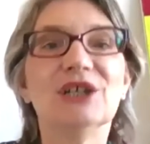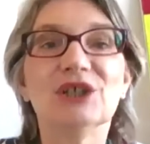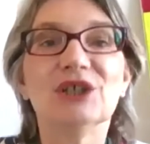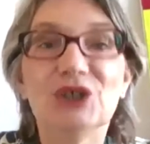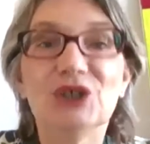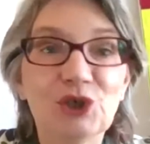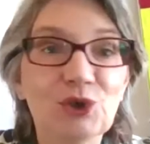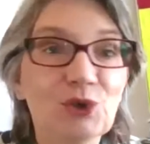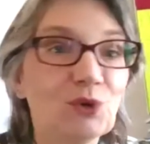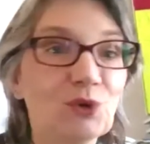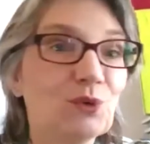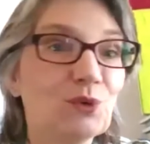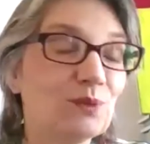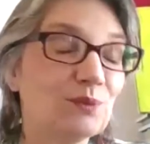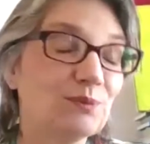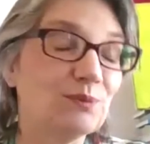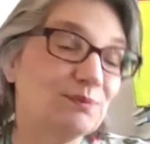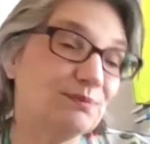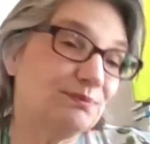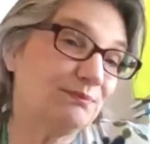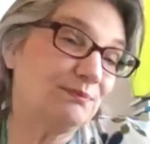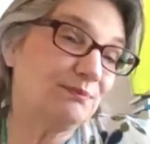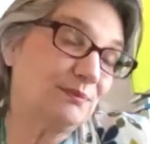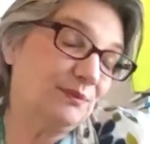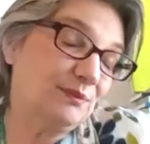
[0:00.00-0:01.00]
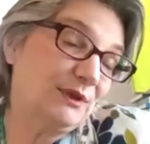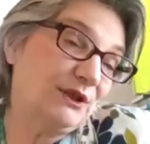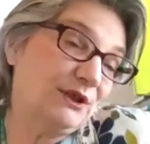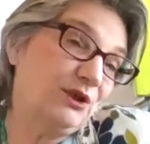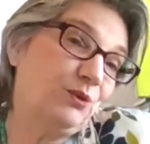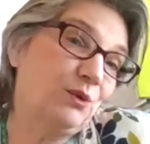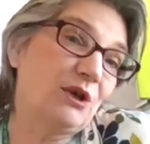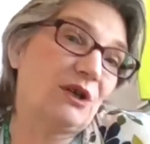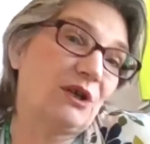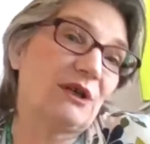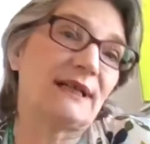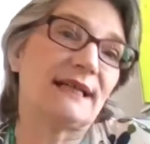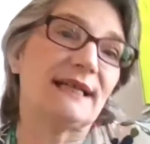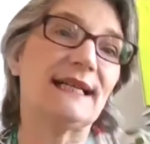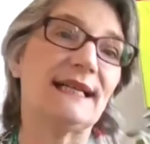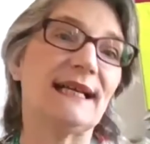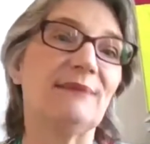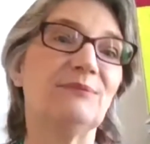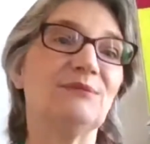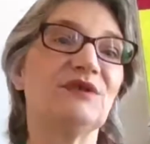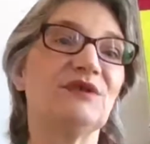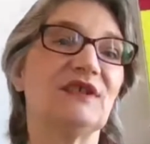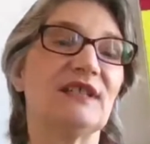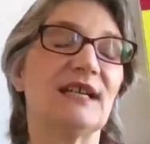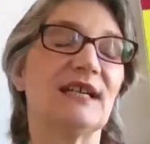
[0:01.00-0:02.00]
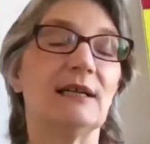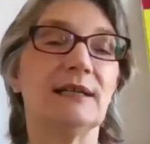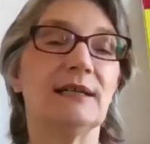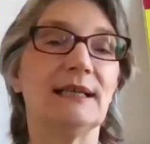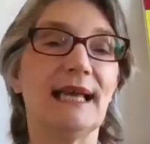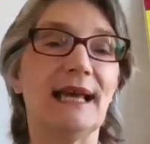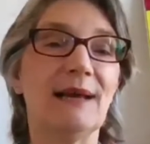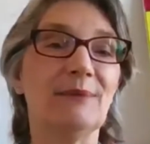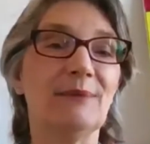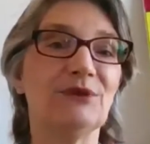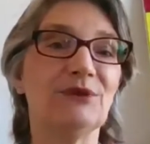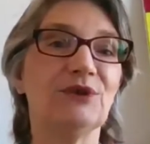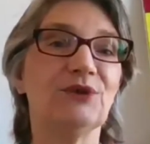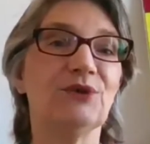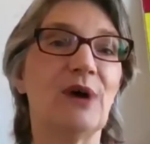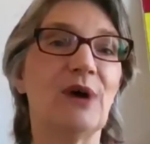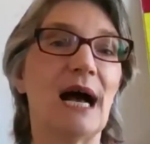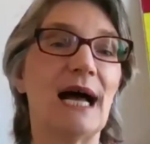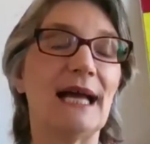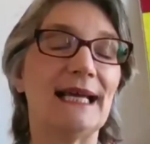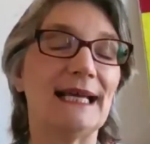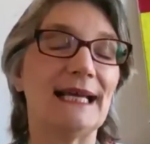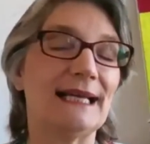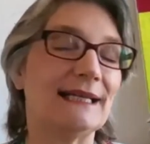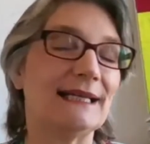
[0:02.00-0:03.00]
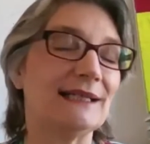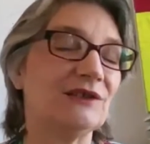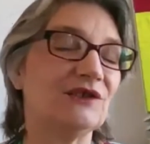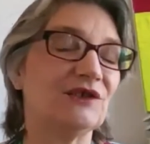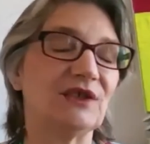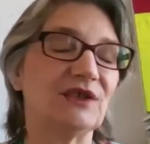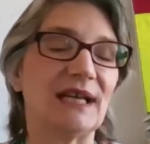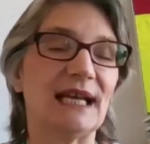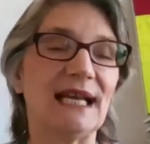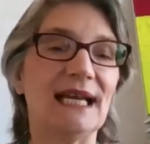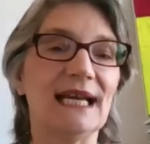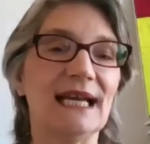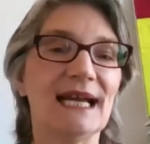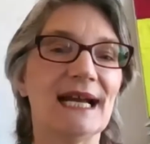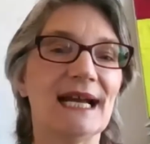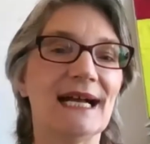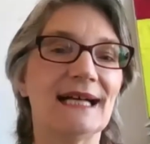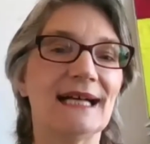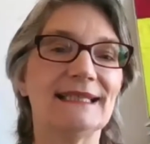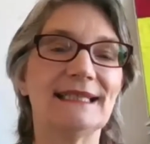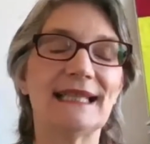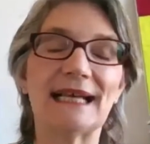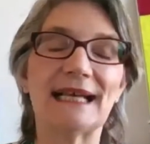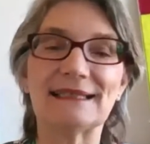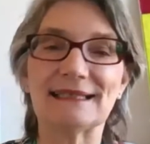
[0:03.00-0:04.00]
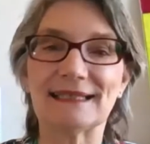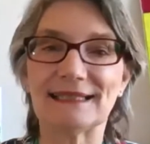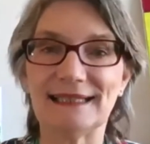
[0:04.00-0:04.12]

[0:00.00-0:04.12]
you work at MUIH, and that's